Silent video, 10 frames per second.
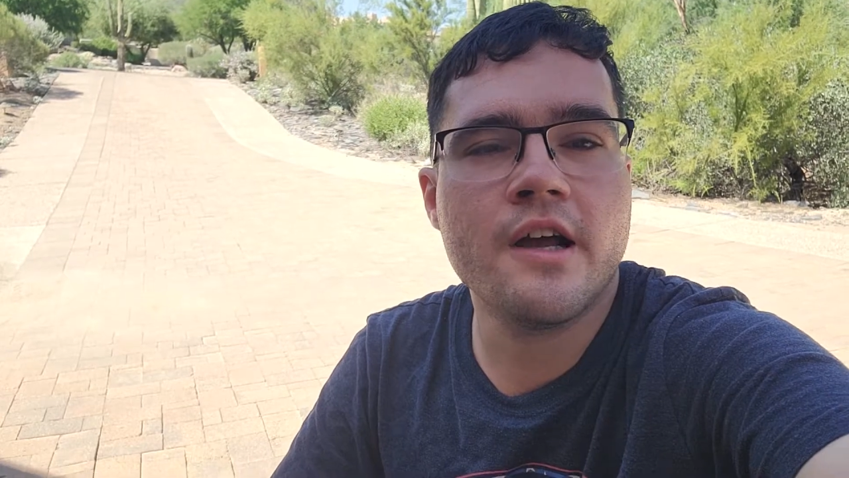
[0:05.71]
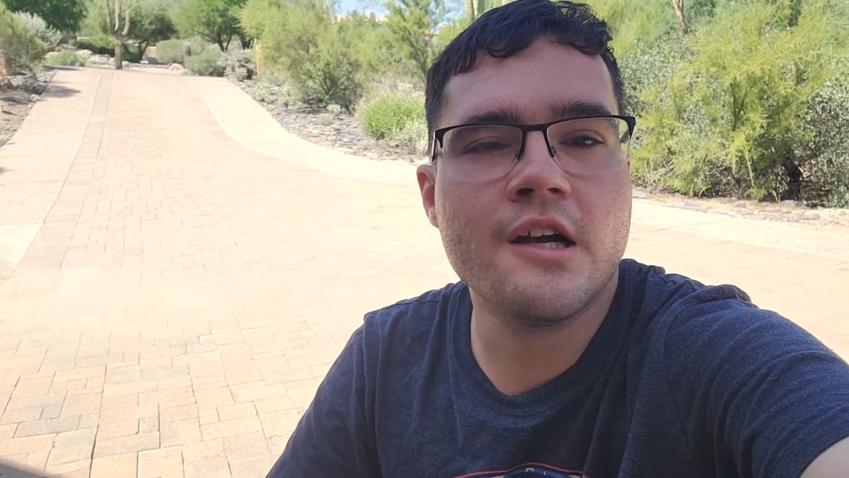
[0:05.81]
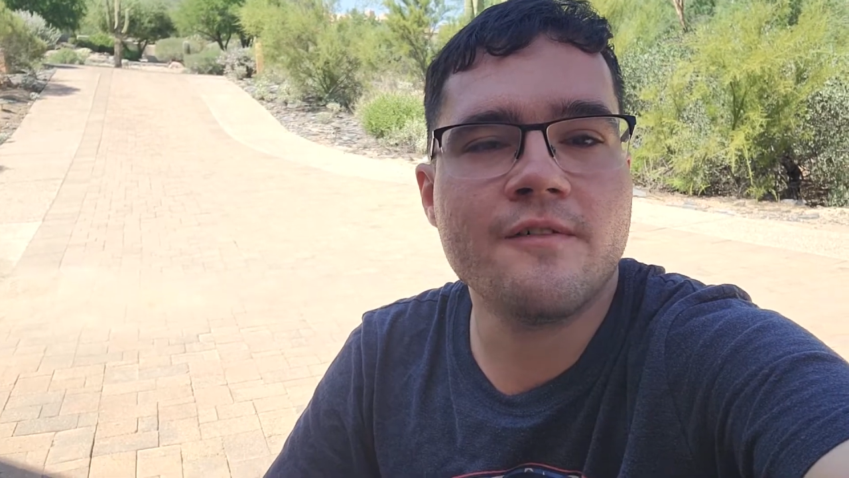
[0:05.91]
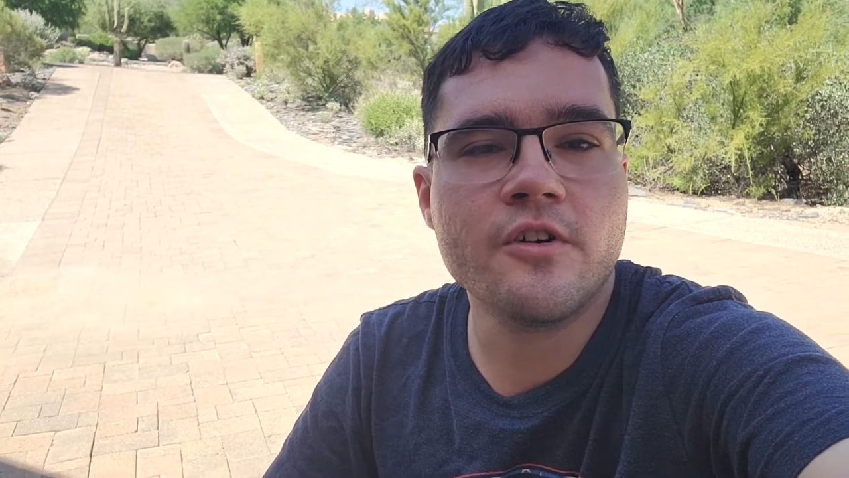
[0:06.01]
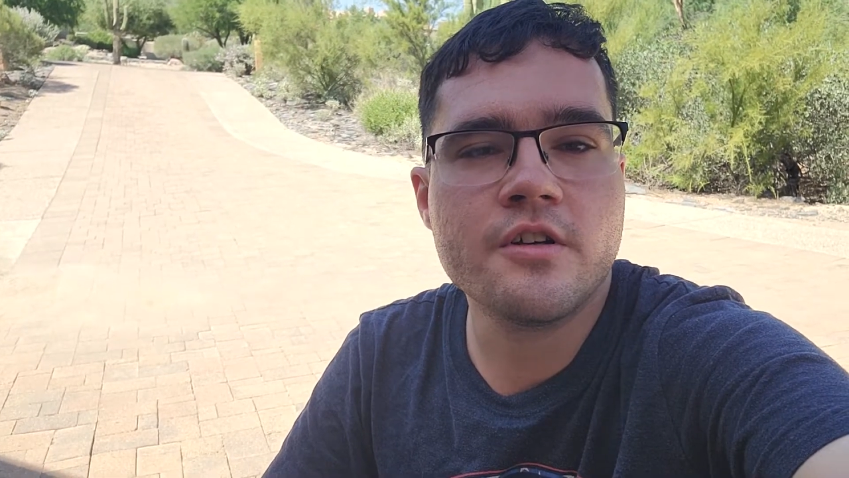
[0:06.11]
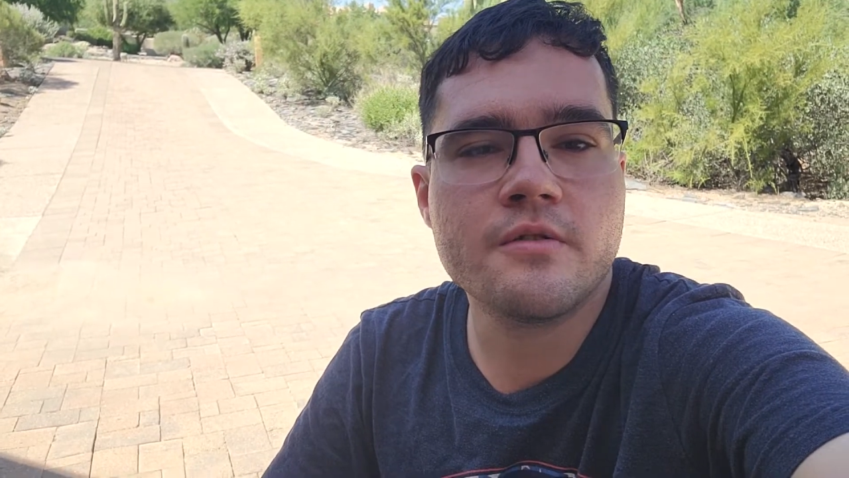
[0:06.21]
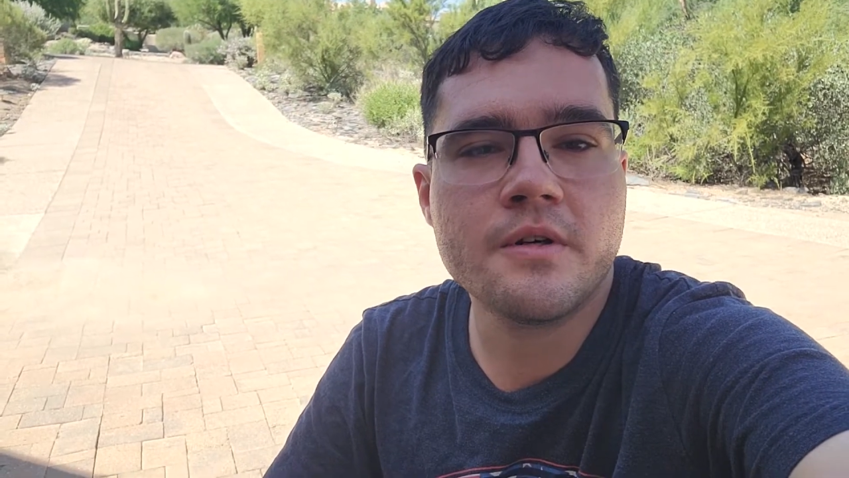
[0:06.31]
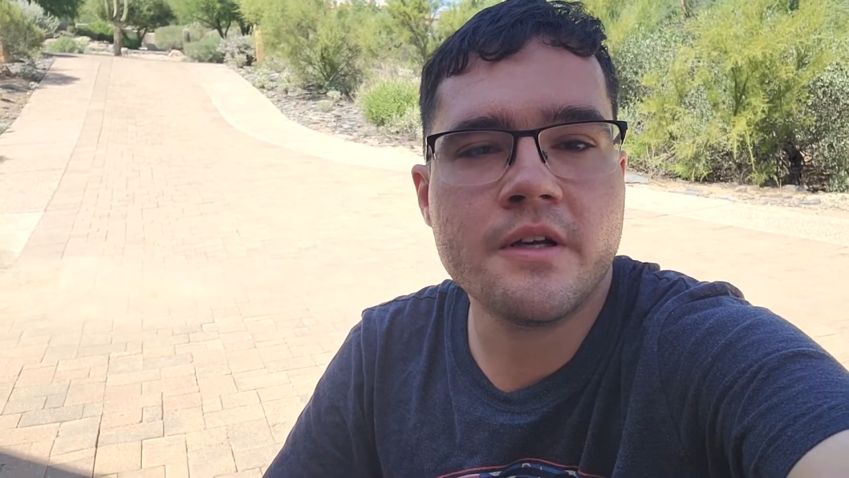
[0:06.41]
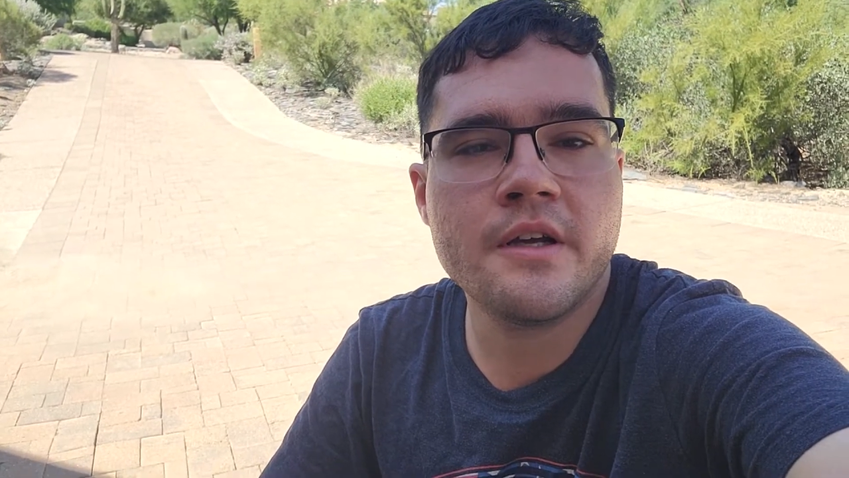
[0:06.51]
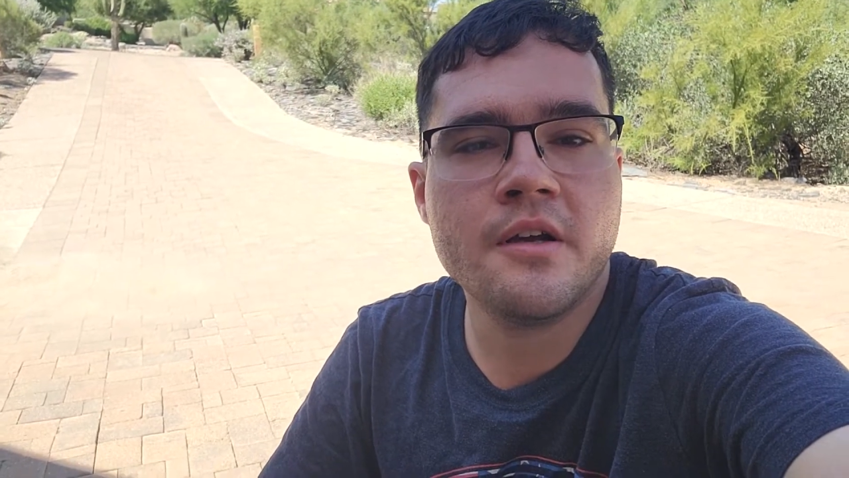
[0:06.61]

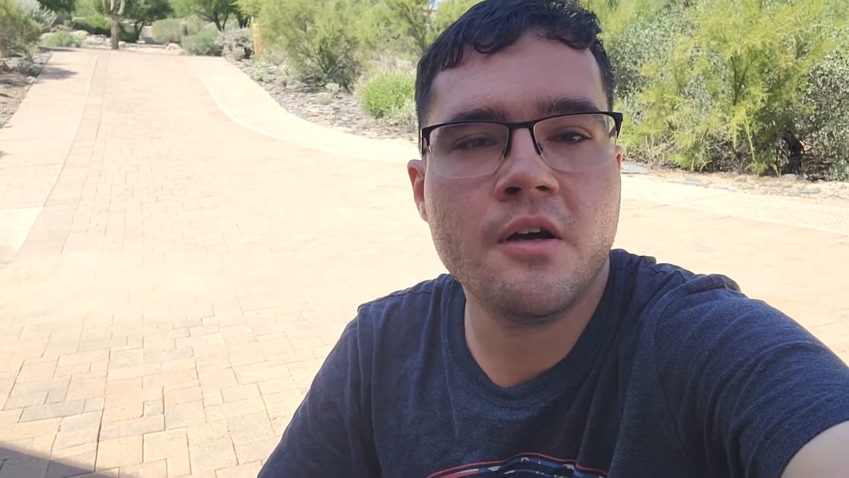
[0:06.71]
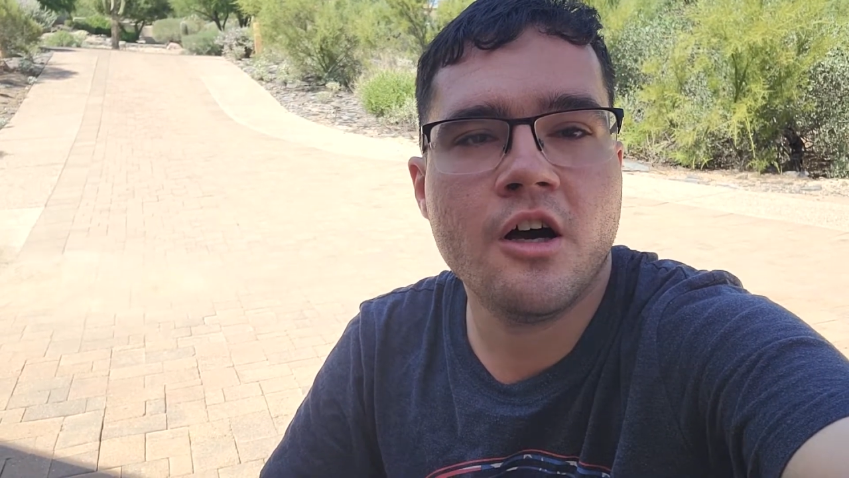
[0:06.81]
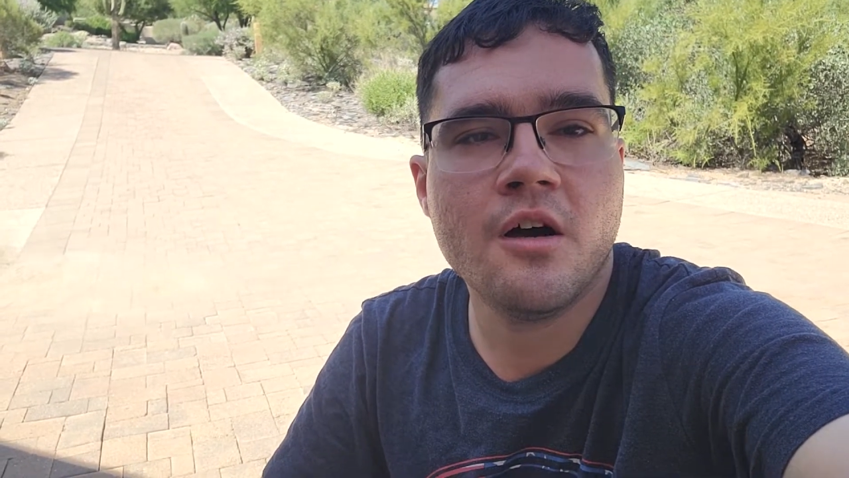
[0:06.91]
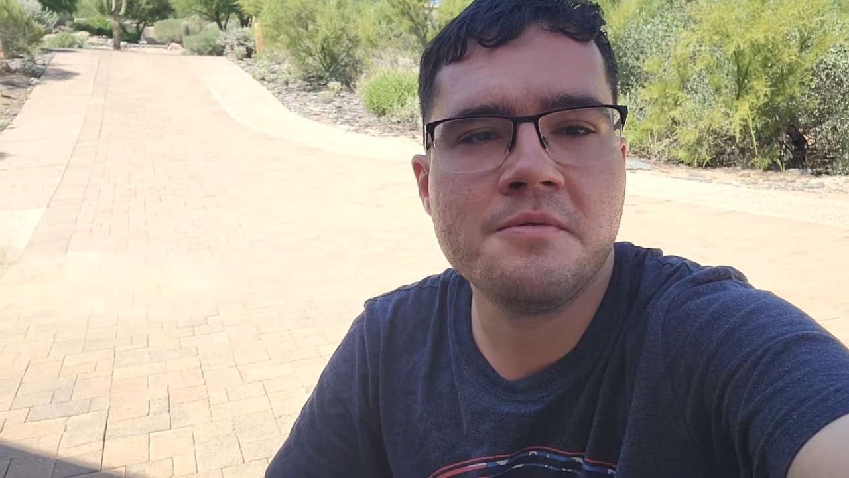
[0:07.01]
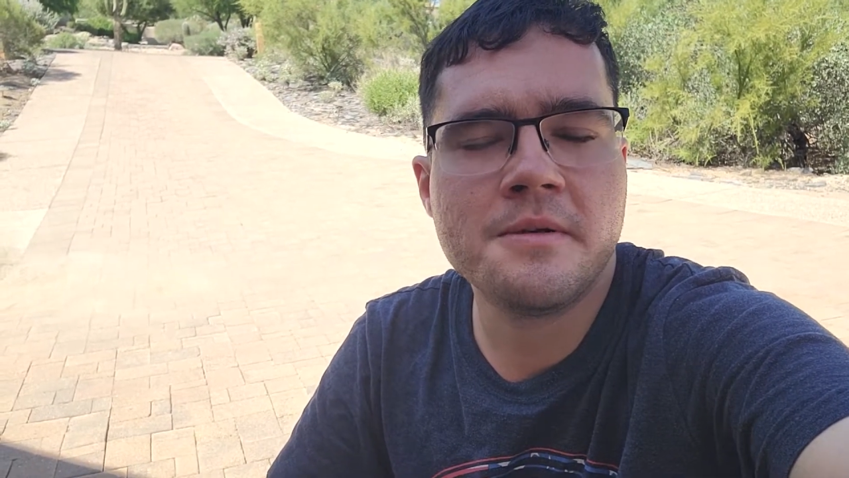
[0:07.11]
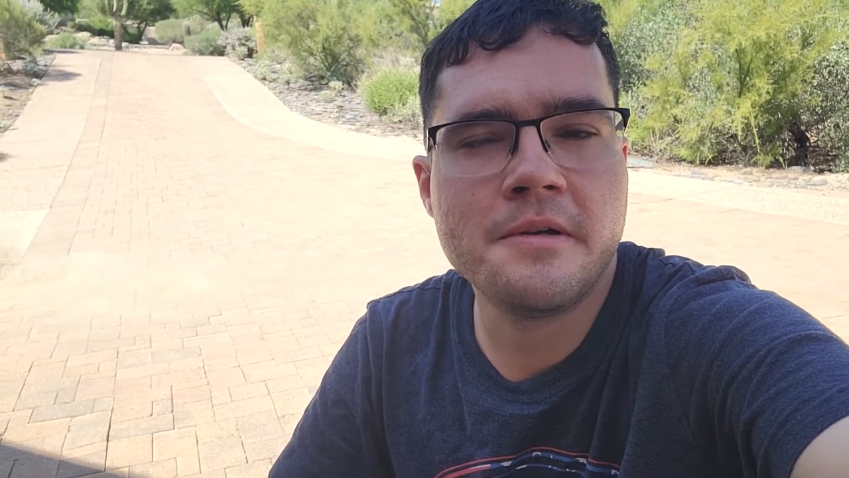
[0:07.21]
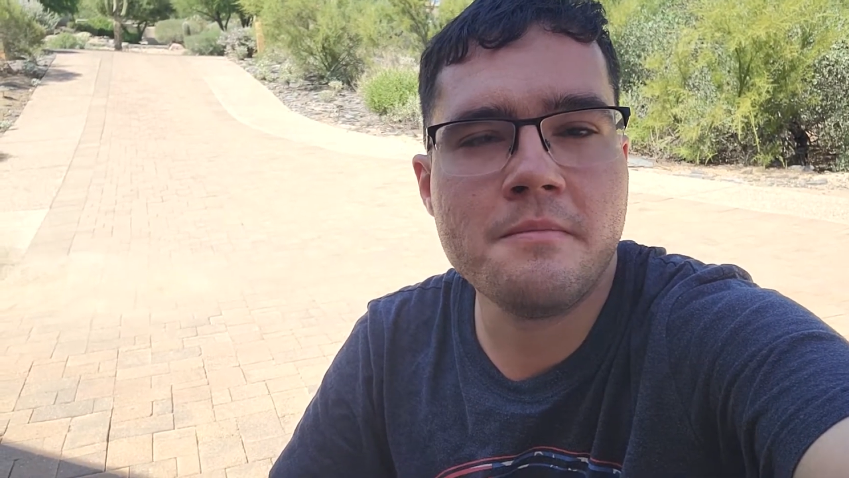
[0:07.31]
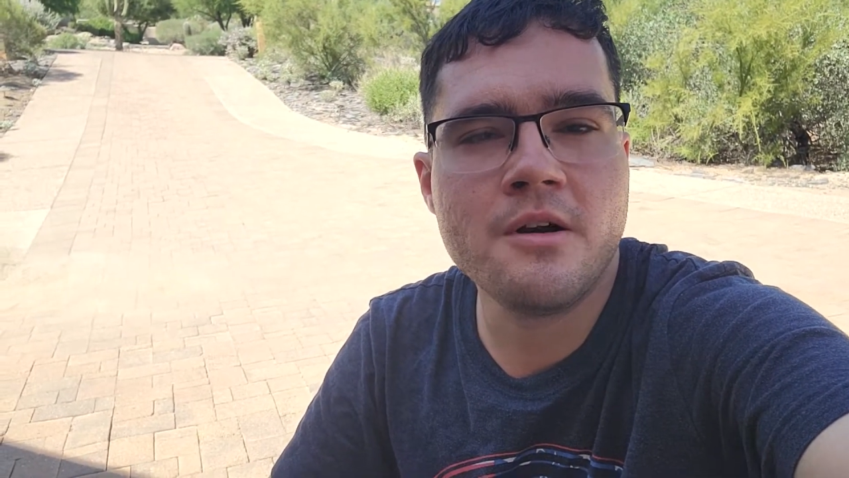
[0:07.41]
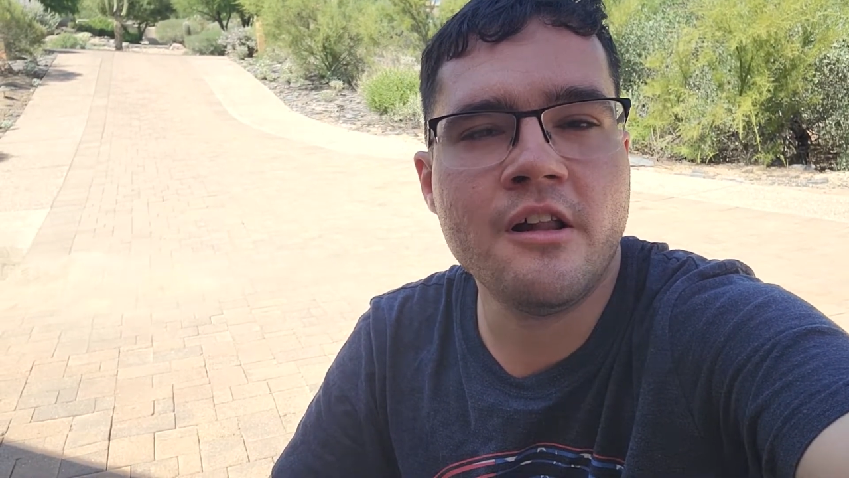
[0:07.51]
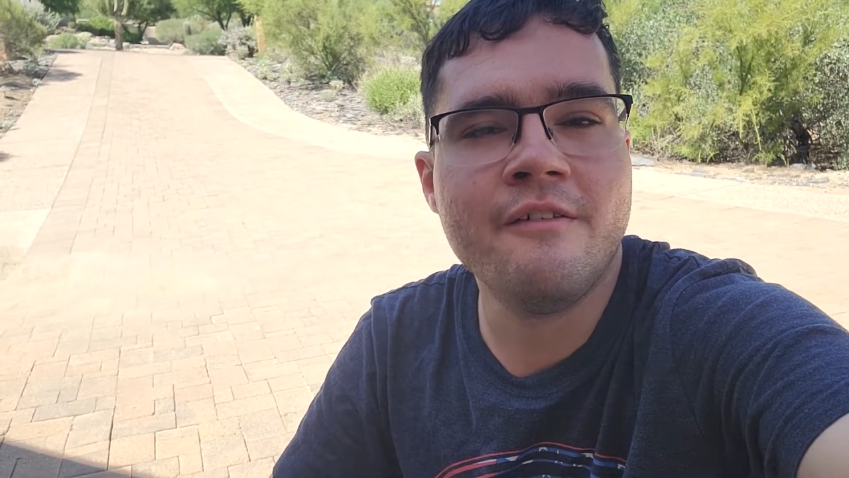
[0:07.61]
anniversary of
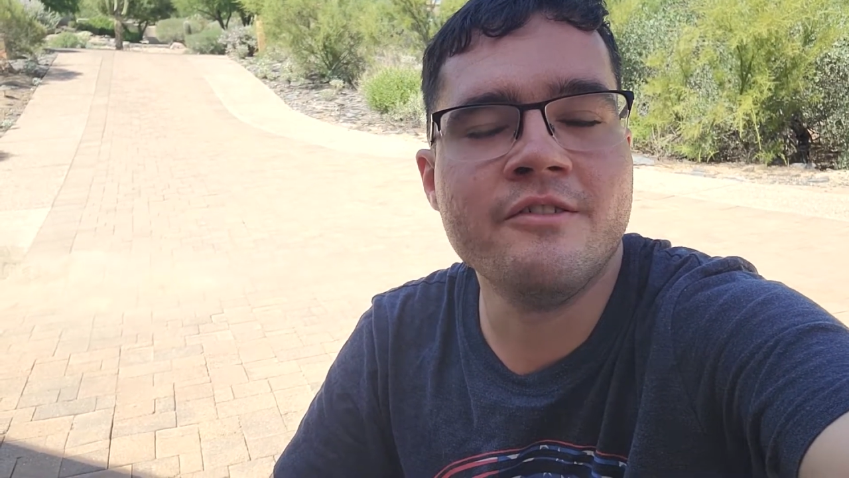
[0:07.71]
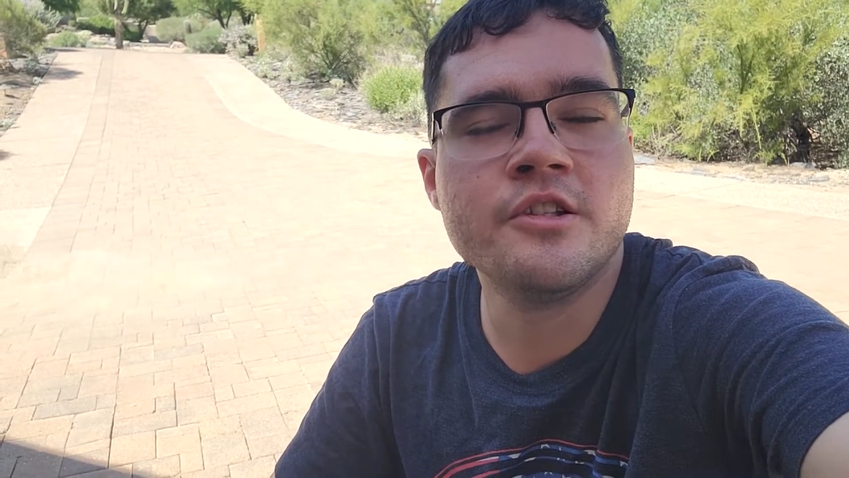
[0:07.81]
September 11,